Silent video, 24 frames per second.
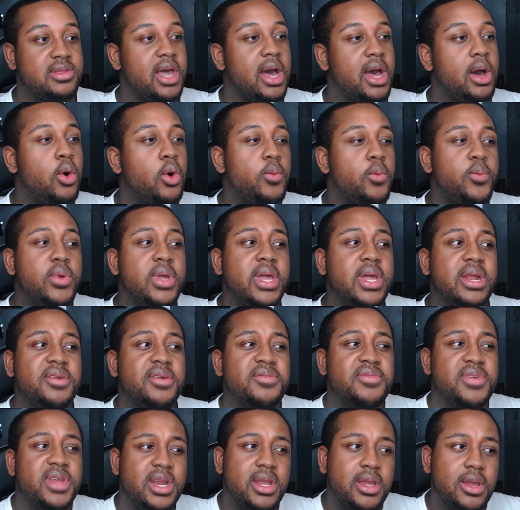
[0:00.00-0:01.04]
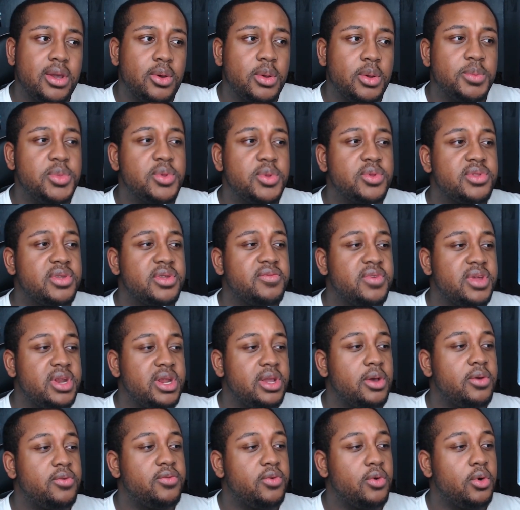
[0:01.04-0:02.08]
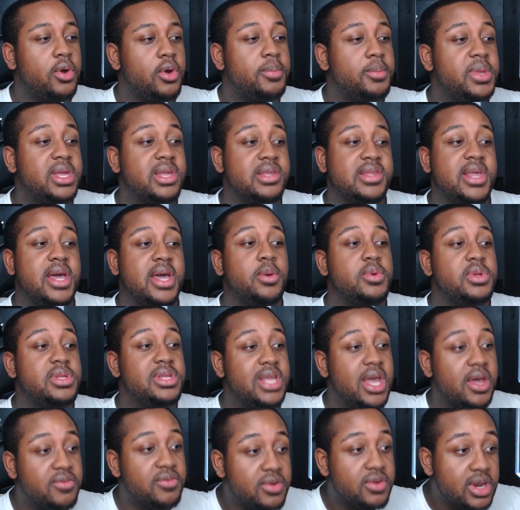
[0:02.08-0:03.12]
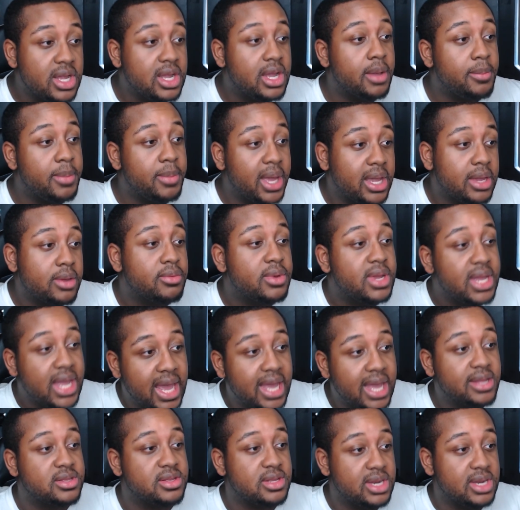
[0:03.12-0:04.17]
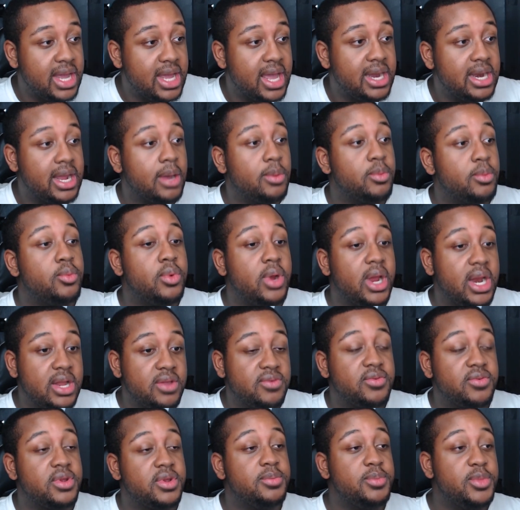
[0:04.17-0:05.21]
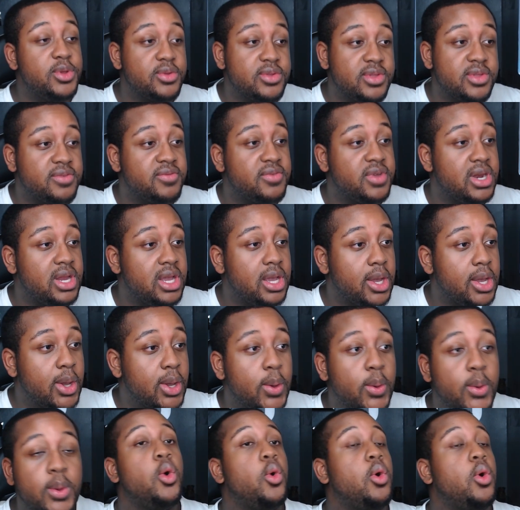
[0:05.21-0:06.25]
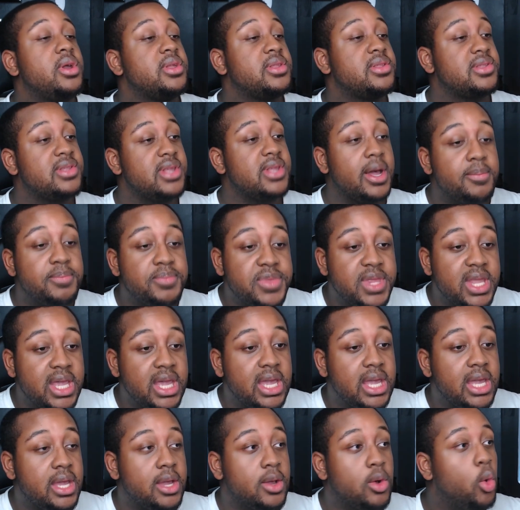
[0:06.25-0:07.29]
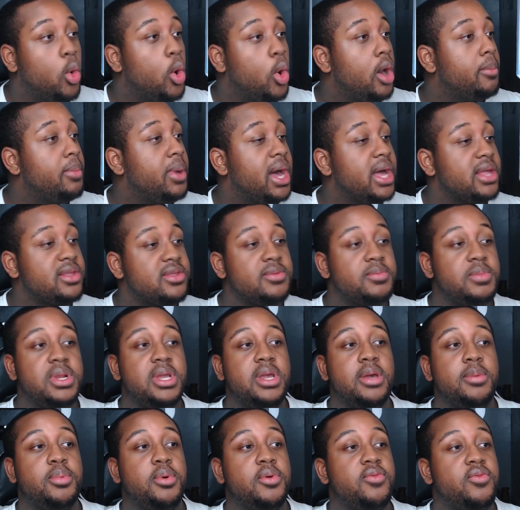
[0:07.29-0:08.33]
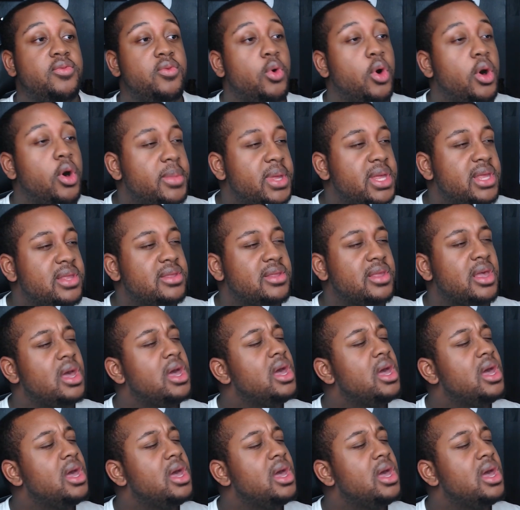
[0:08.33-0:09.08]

I hope we get a video, a music video for it because I would definitely come back and react to that. I'm ready for the music video or something or possibly a performance.